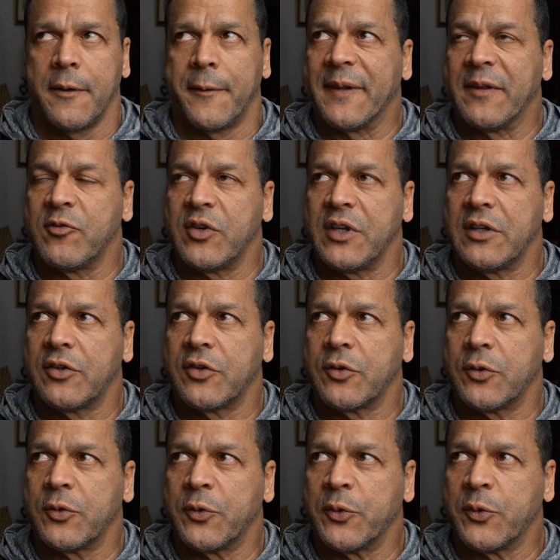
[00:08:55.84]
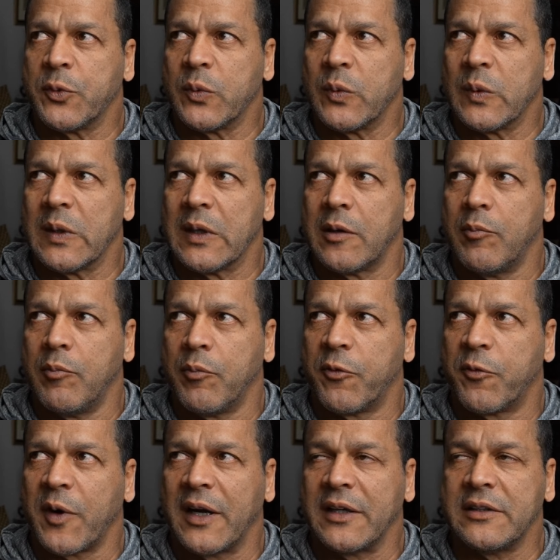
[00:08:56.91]
You need to
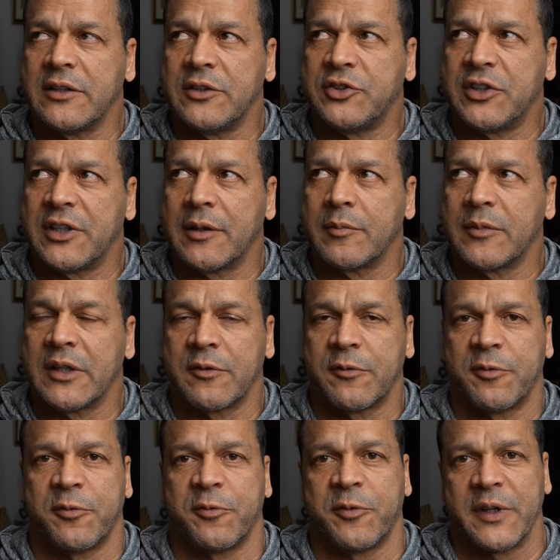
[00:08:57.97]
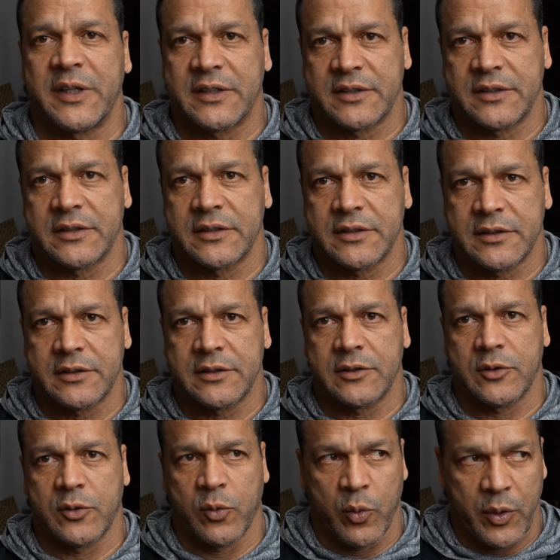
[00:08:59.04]
find a gym that fits
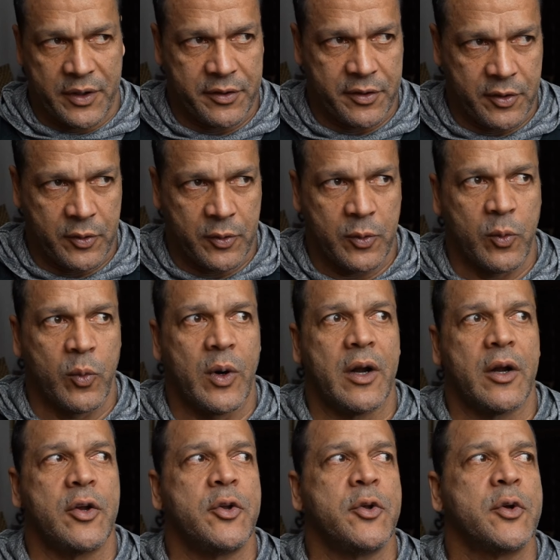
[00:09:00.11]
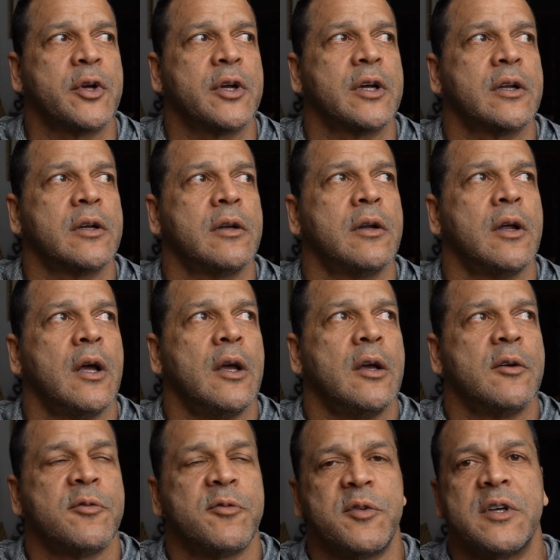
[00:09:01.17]
with you, where you can
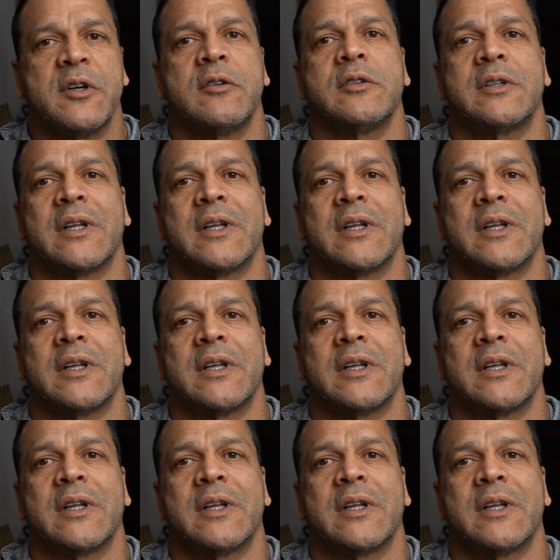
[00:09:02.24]
feel